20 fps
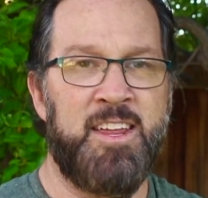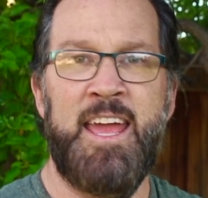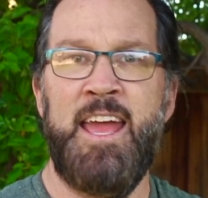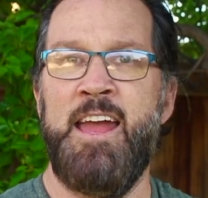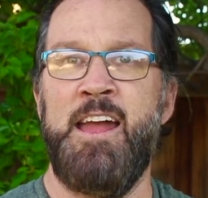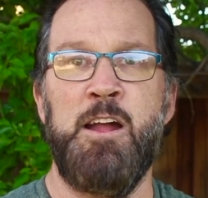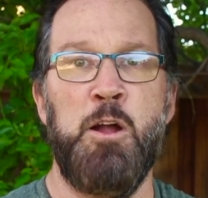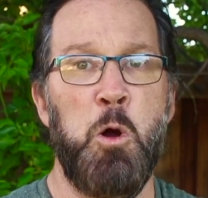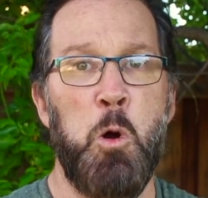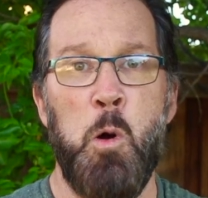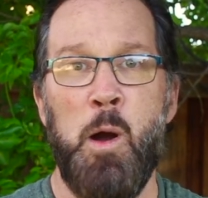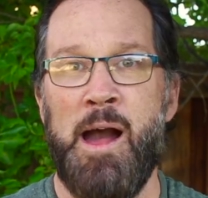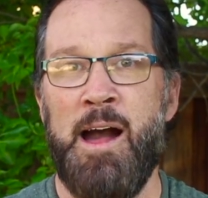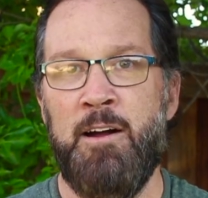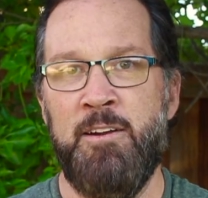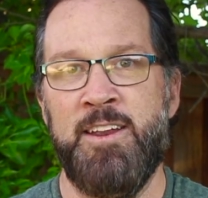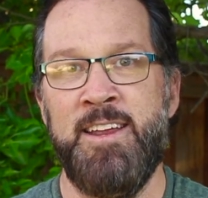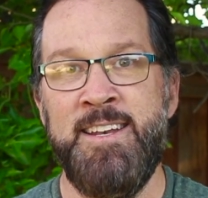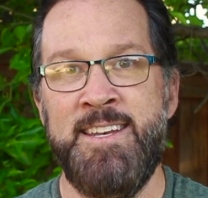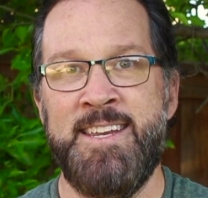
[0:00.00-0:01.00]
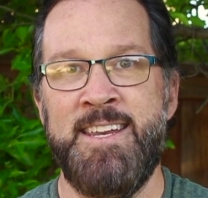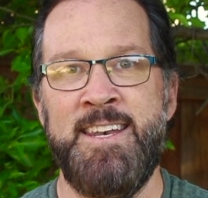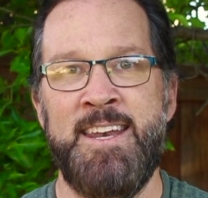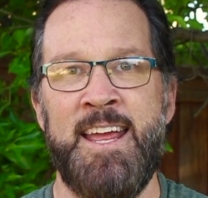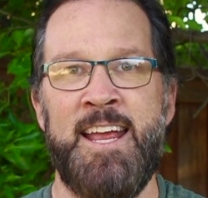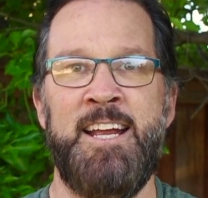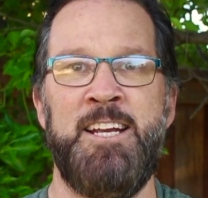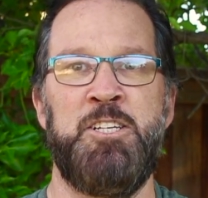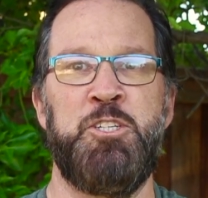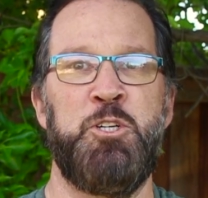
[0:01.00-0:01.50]
can't go out into
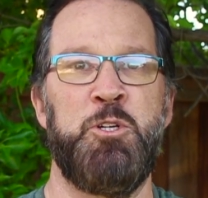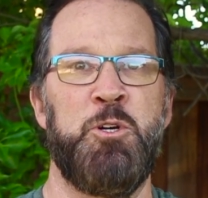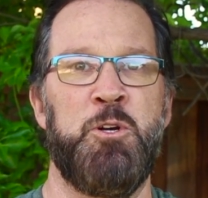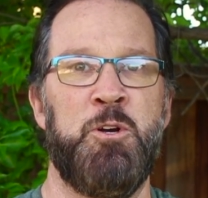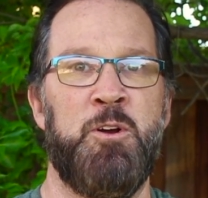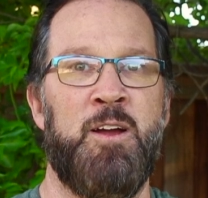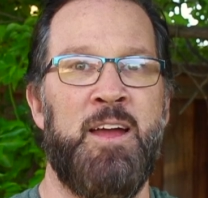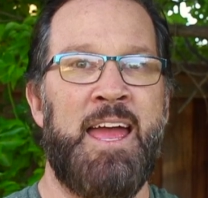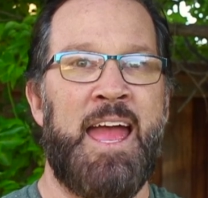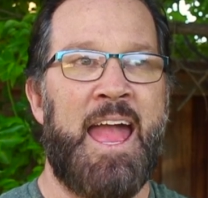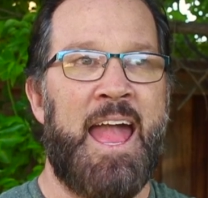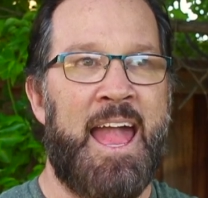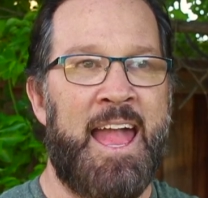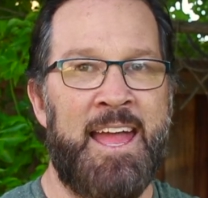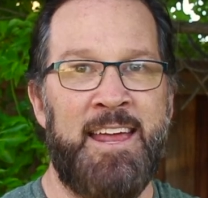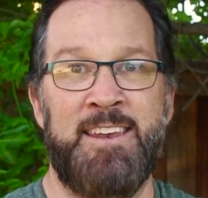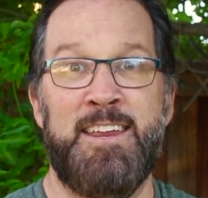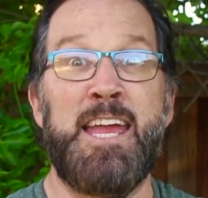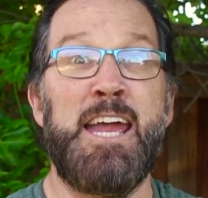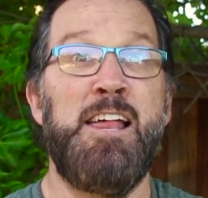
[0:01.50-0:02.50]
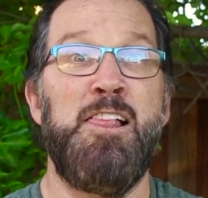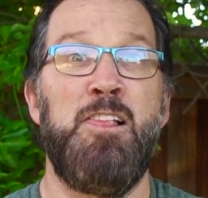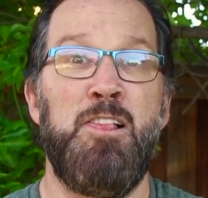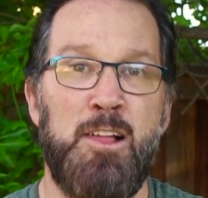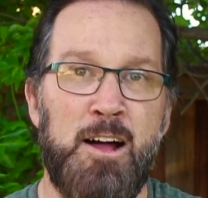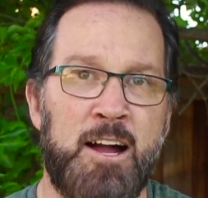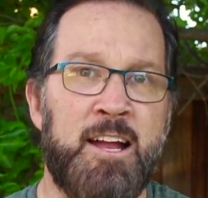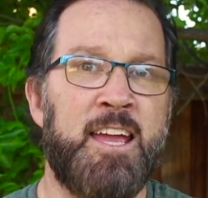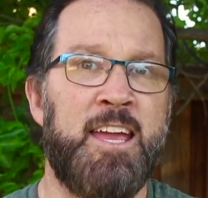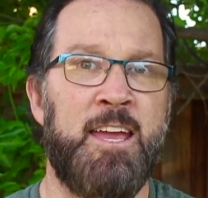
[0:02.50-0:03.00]
nature and get
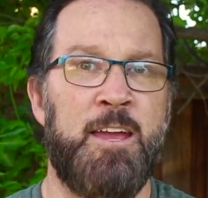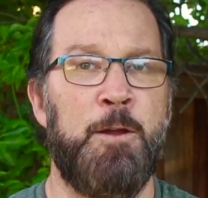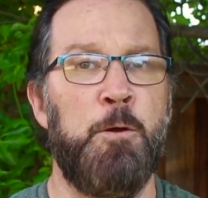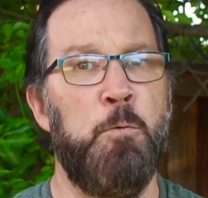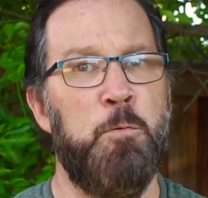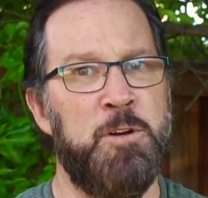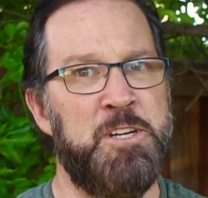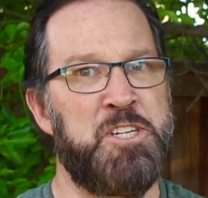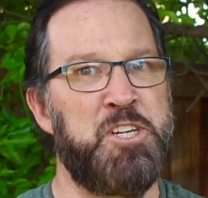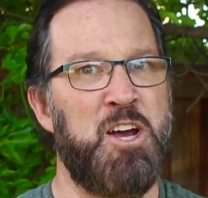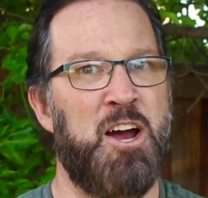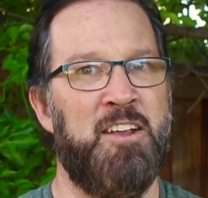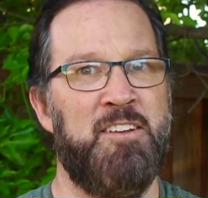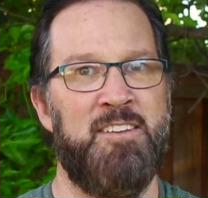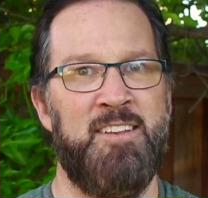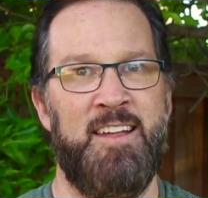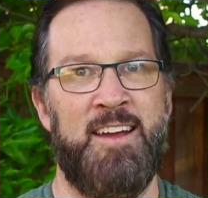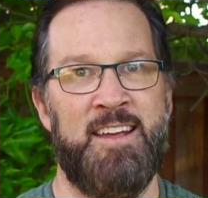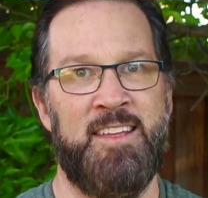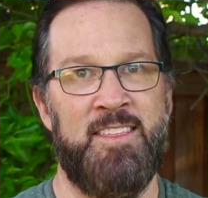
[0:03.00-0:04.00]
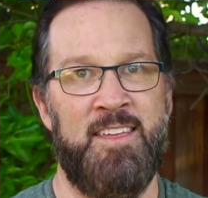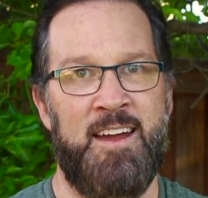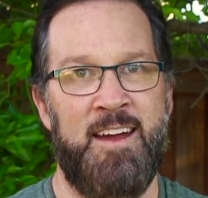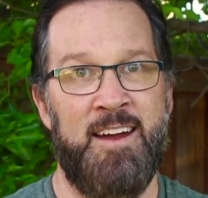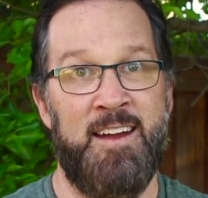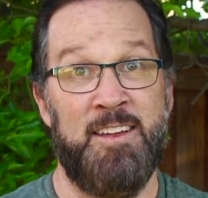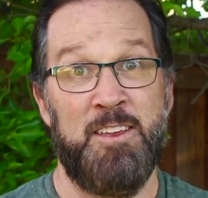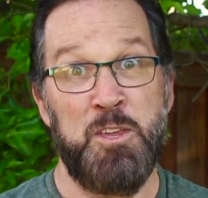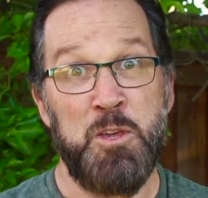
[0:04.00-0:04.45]
lucky with shots like that.